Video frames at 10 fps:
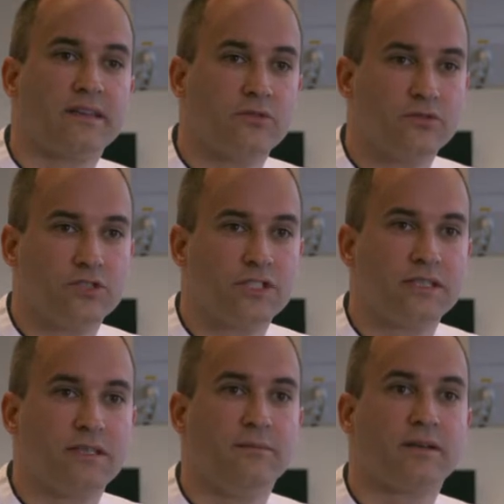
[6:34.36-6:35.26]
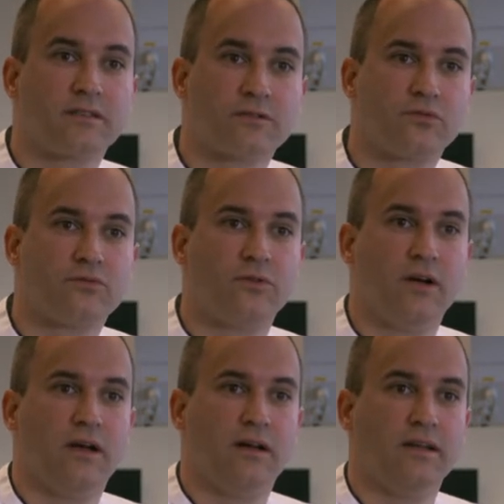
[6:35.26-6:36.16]
The
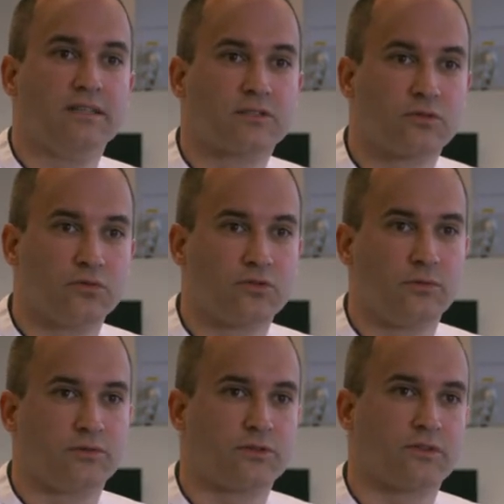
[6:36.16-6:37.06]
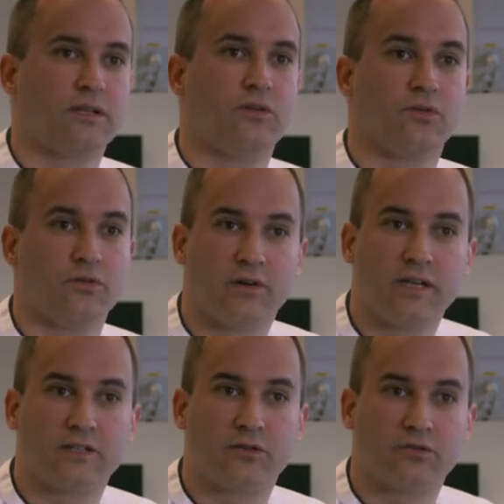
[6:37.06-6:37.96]
technologies that will keep astronauts in
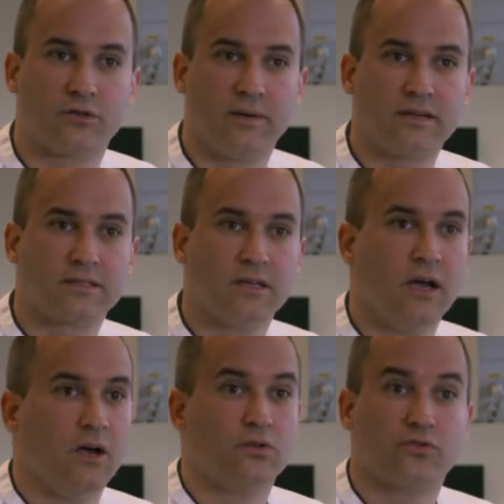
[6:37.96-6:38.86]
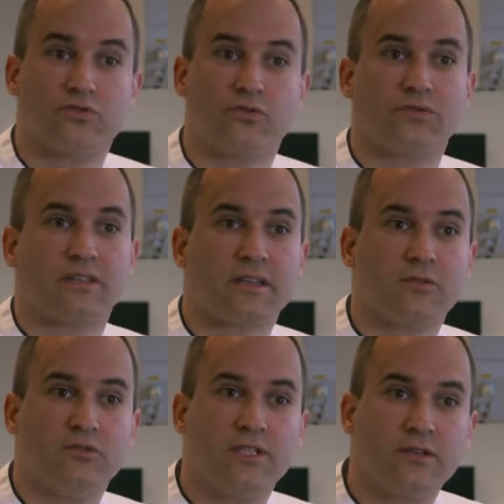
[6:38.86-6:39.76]
good health on missions to Mars will be
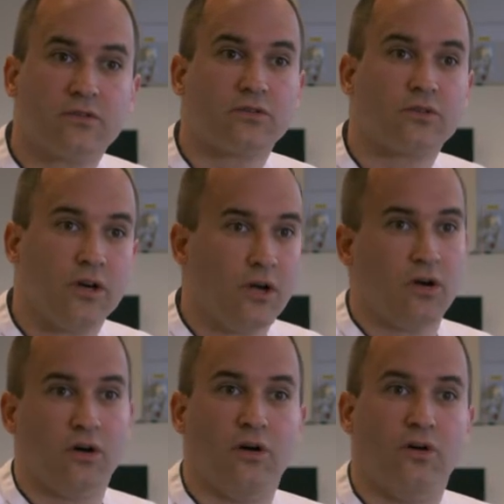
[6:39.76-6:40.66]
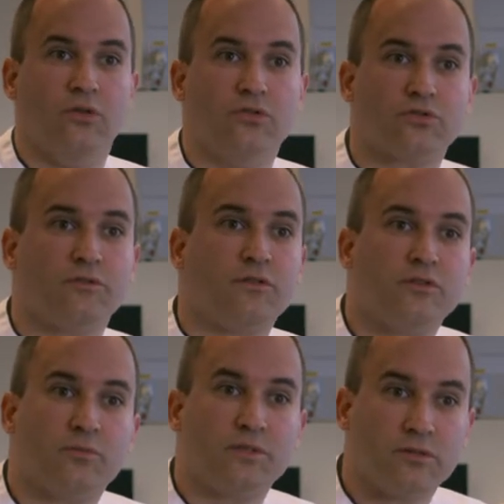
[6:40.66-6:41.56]
the technologies that our euh, children and
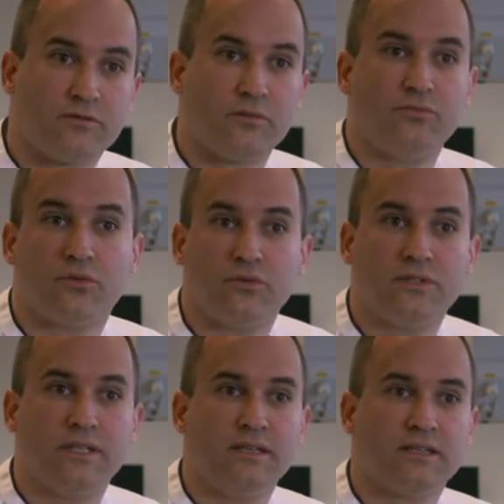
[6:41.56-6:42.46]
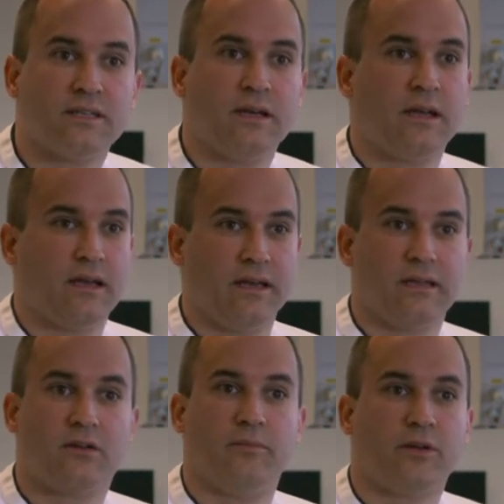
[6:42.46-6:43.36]
grandchildren will be able to use to
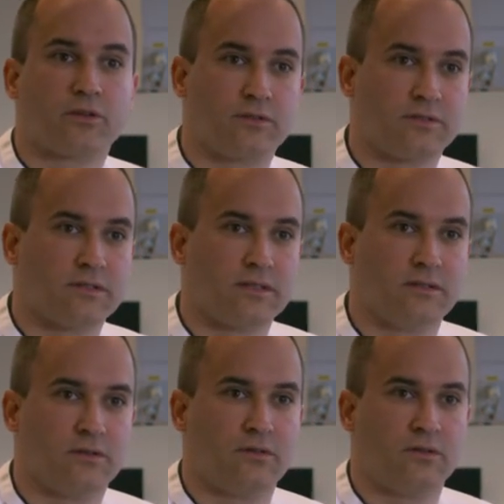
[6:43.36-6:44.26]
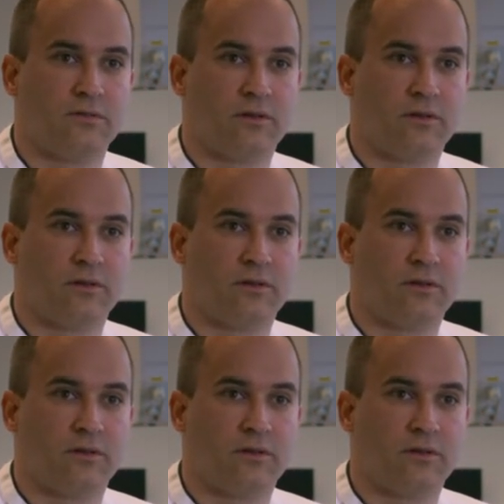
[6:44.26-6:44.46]
stay healthy. Euh,